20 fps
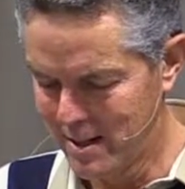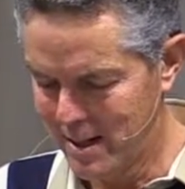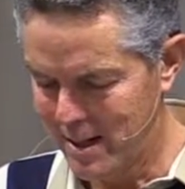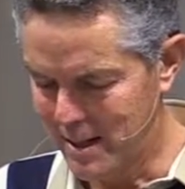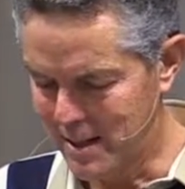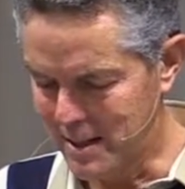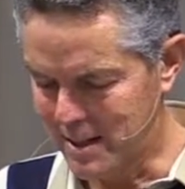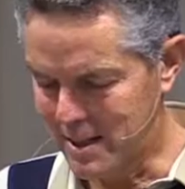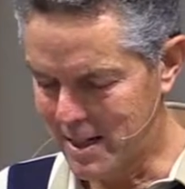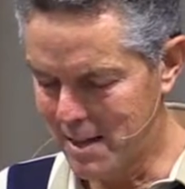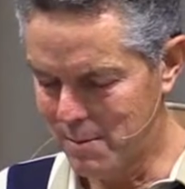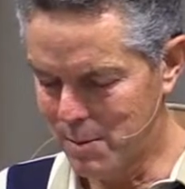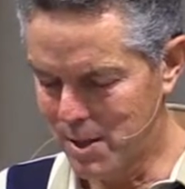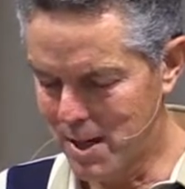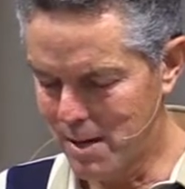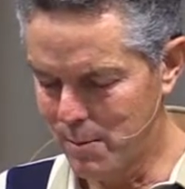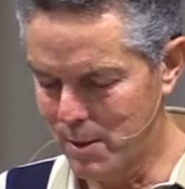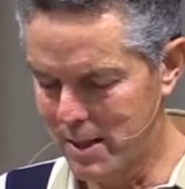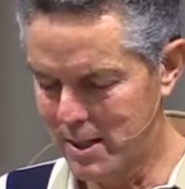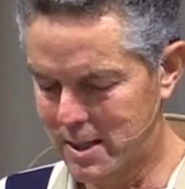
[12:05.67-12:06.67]
At the same
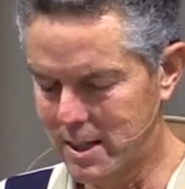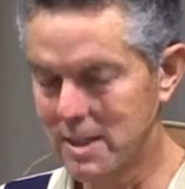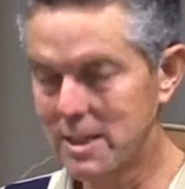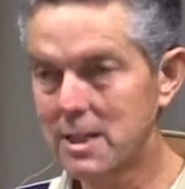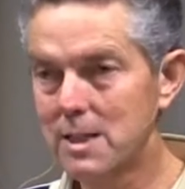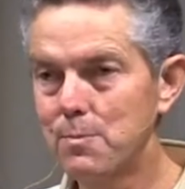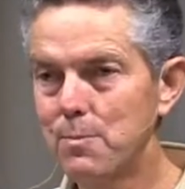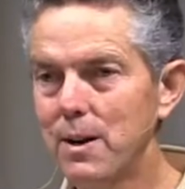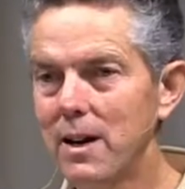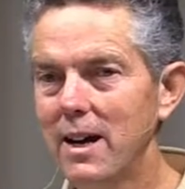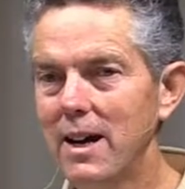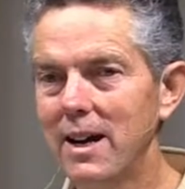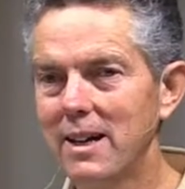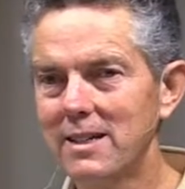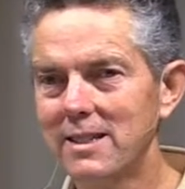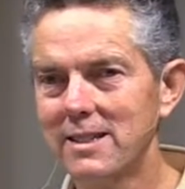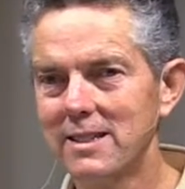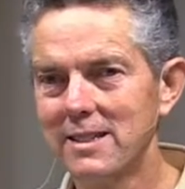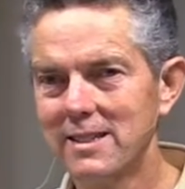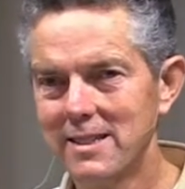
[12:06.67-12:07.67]
time, I
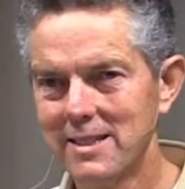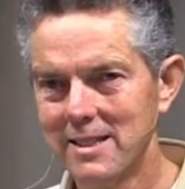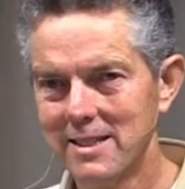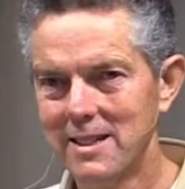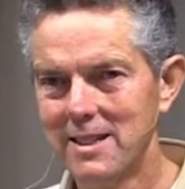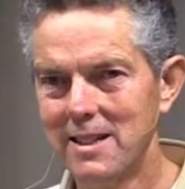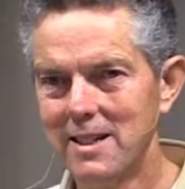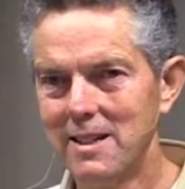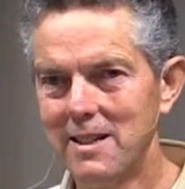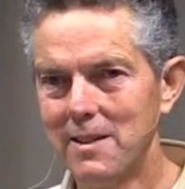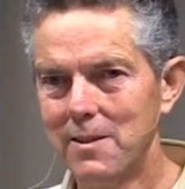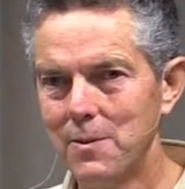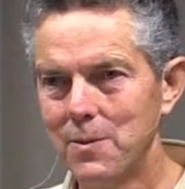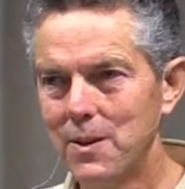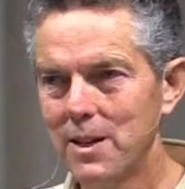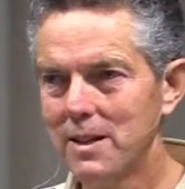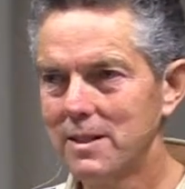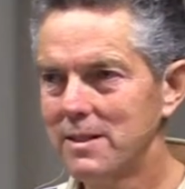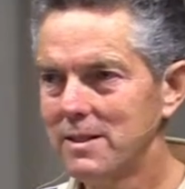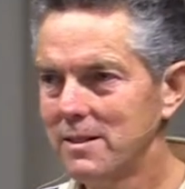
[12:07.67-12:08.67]
suspect
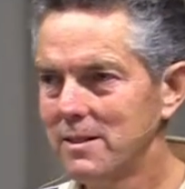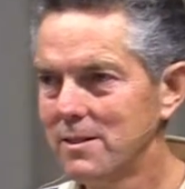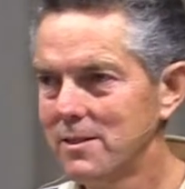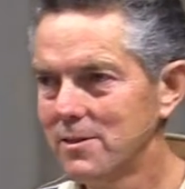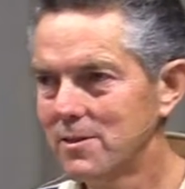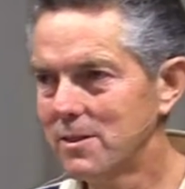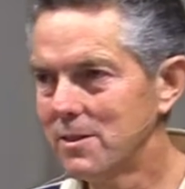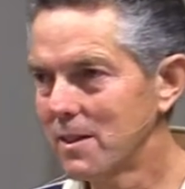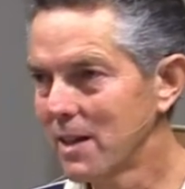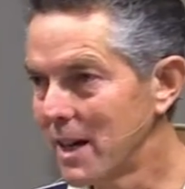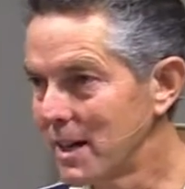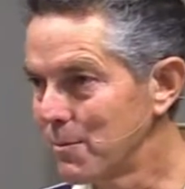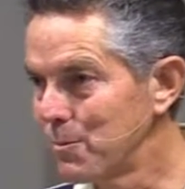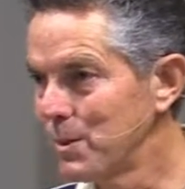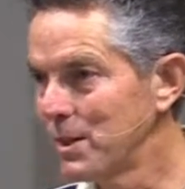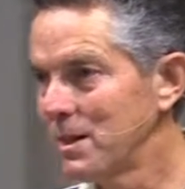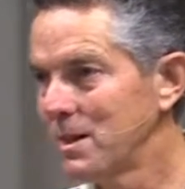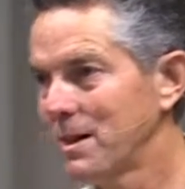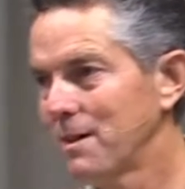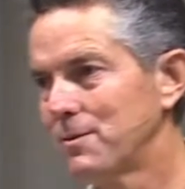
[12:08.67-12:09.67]
that you, like
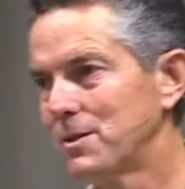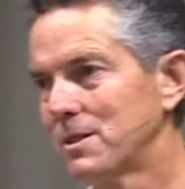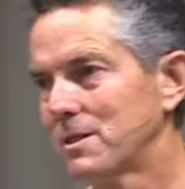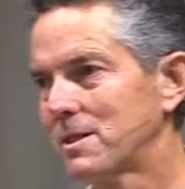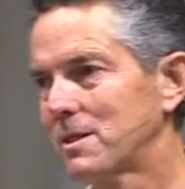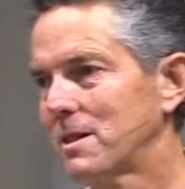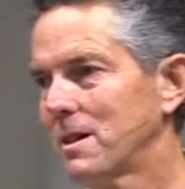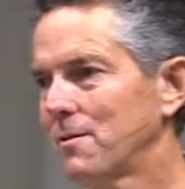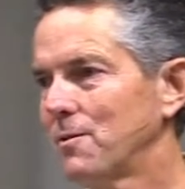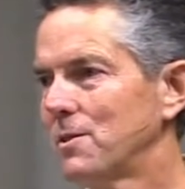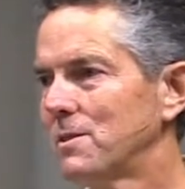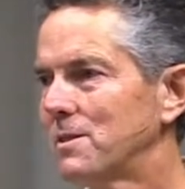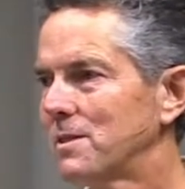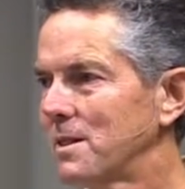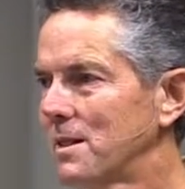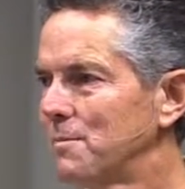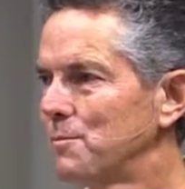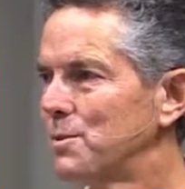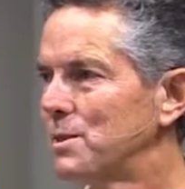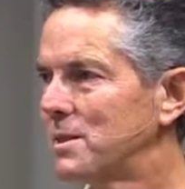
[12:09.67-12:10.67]
me, have discovered
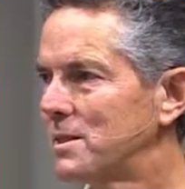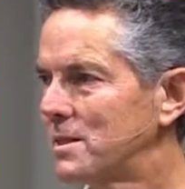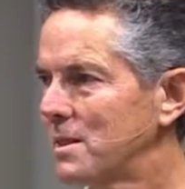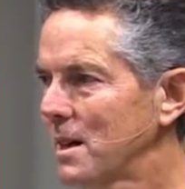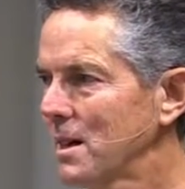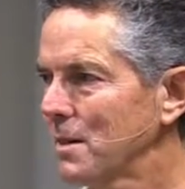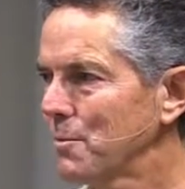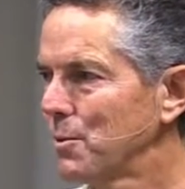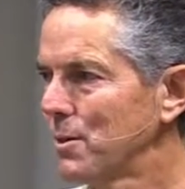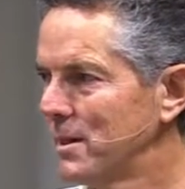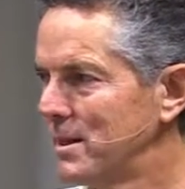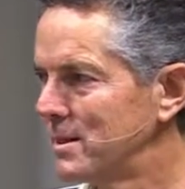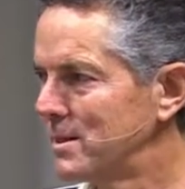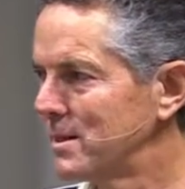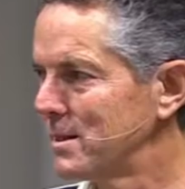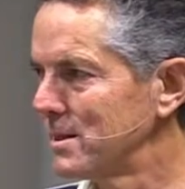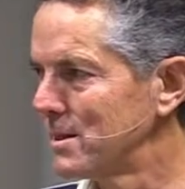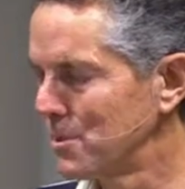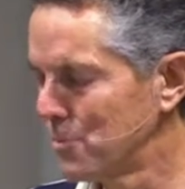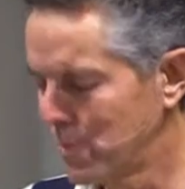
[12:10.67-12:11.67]
some stuck
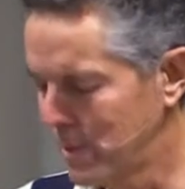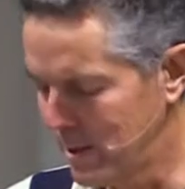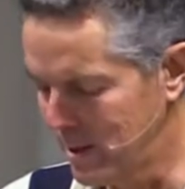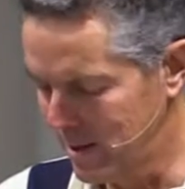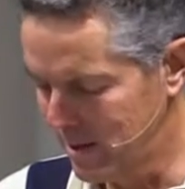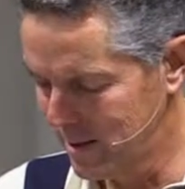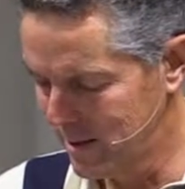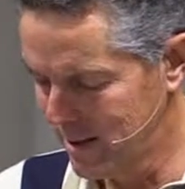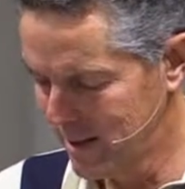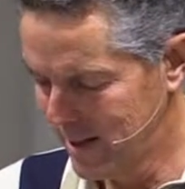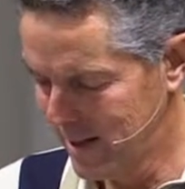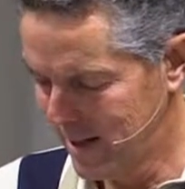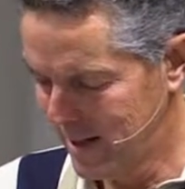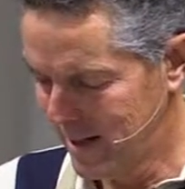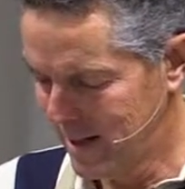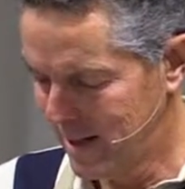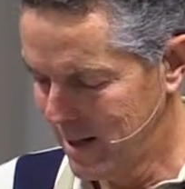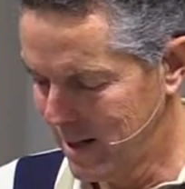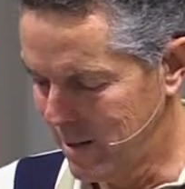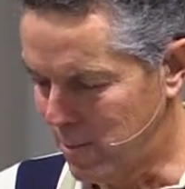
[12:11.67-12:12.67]
places where
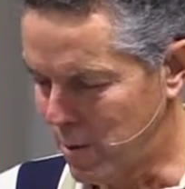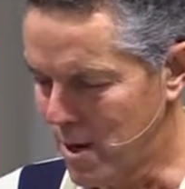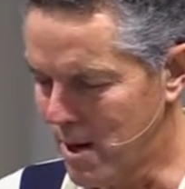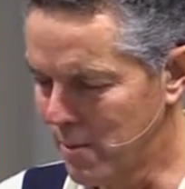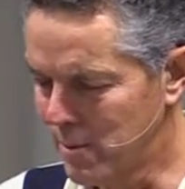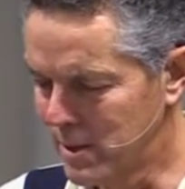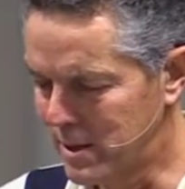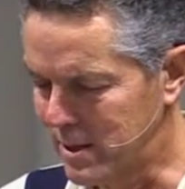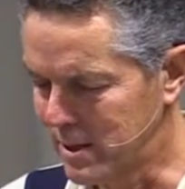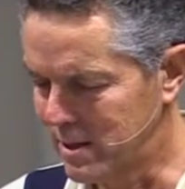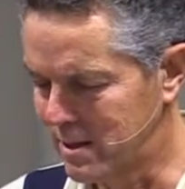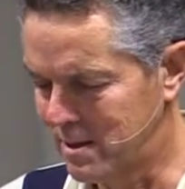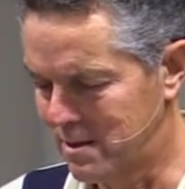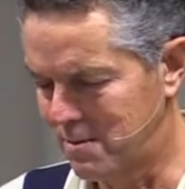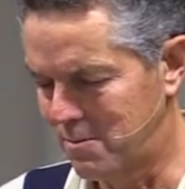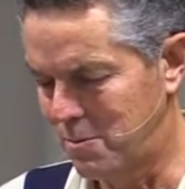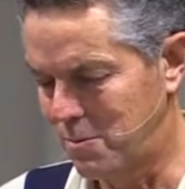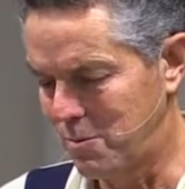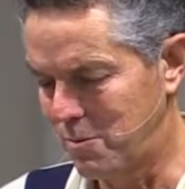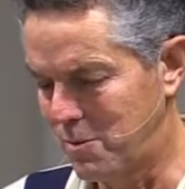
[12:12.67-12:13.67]
the
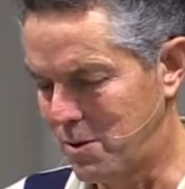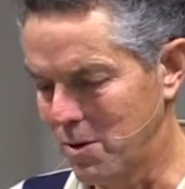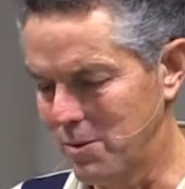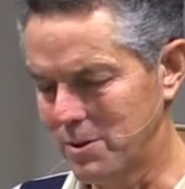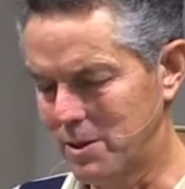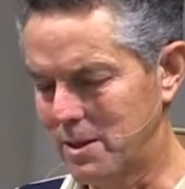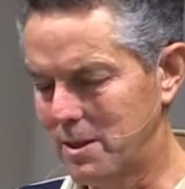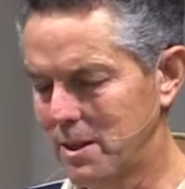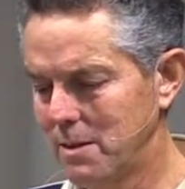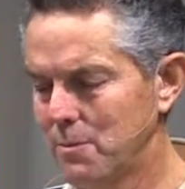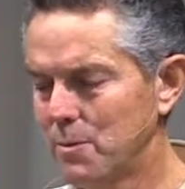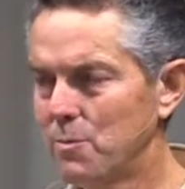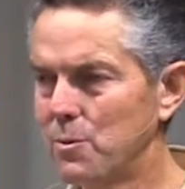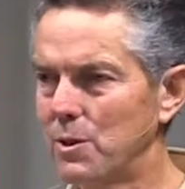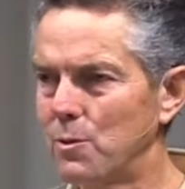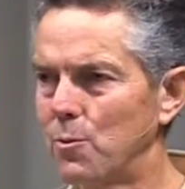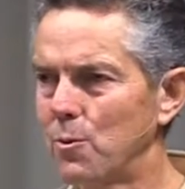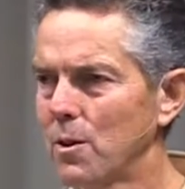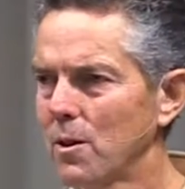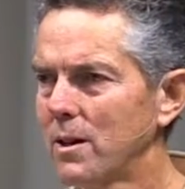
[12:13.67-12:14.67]
promises don't seem to
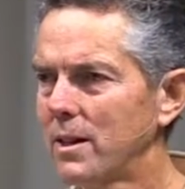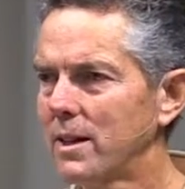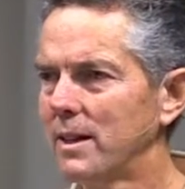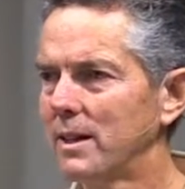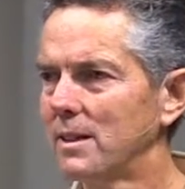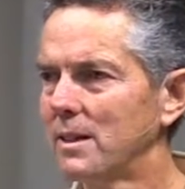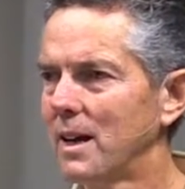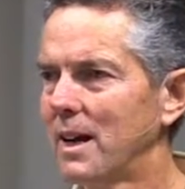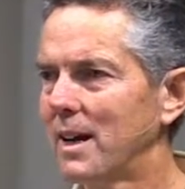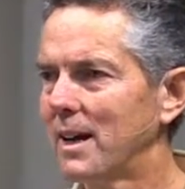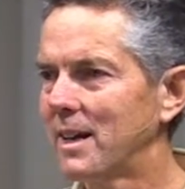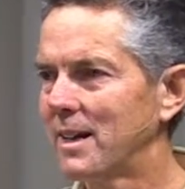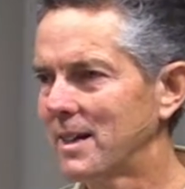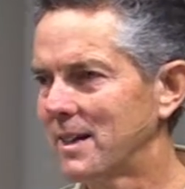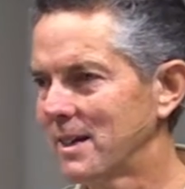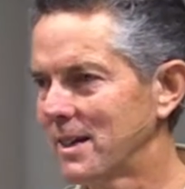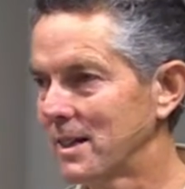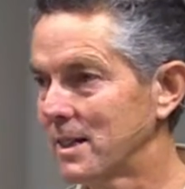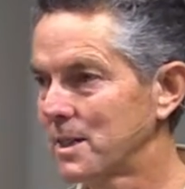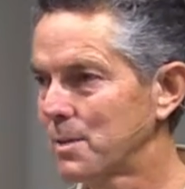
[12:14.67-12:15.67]
be working
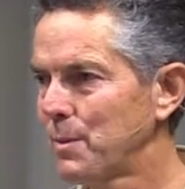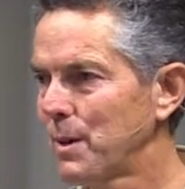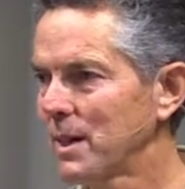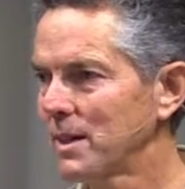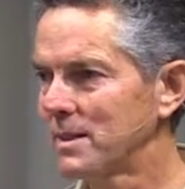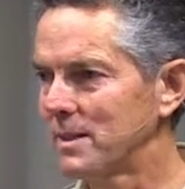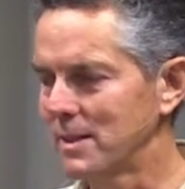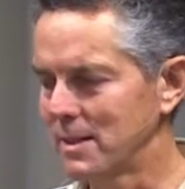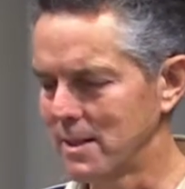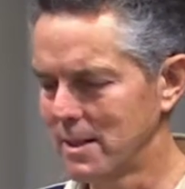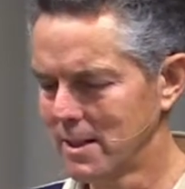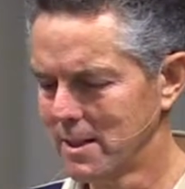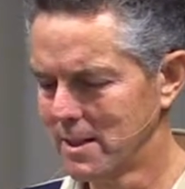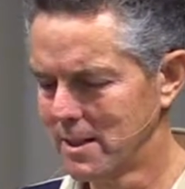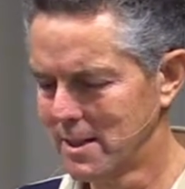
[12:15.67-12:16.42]
like expected.